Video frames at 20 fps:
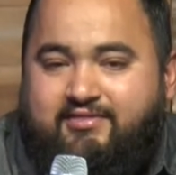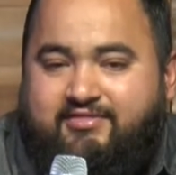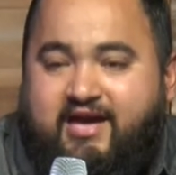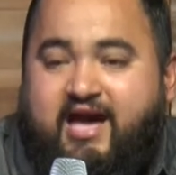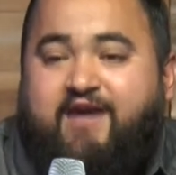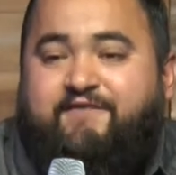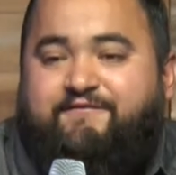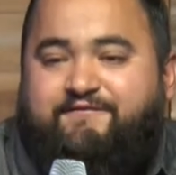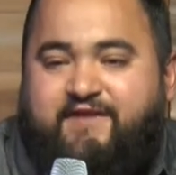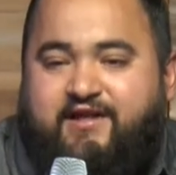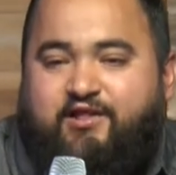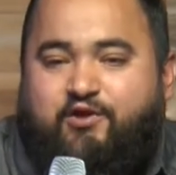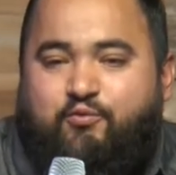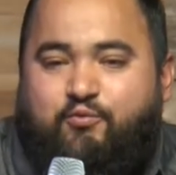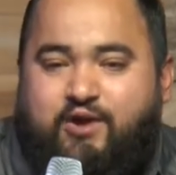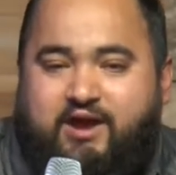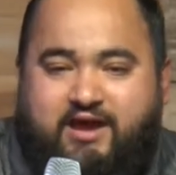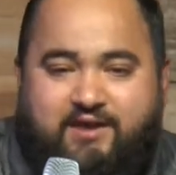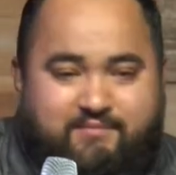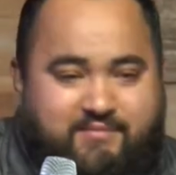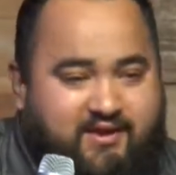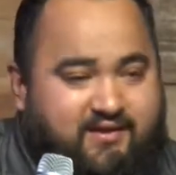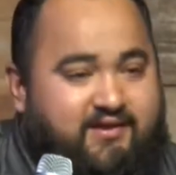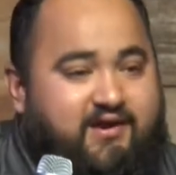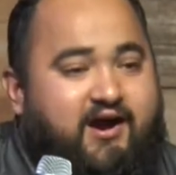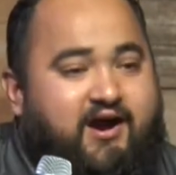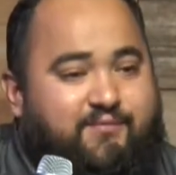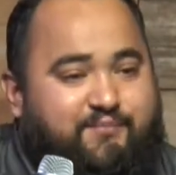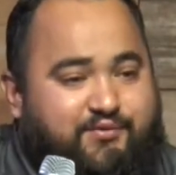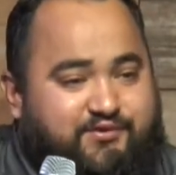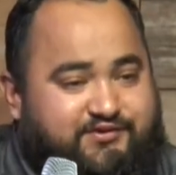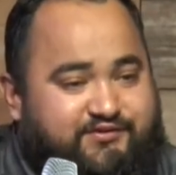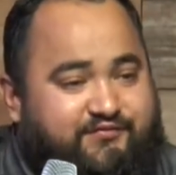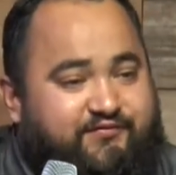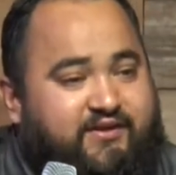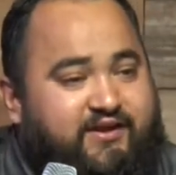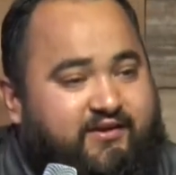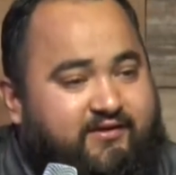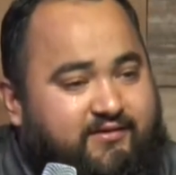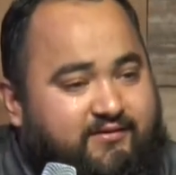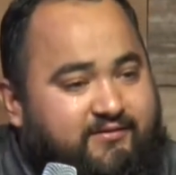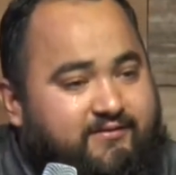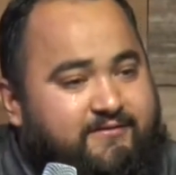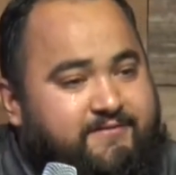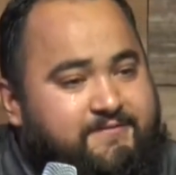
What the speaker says: That fell away, my God persevered.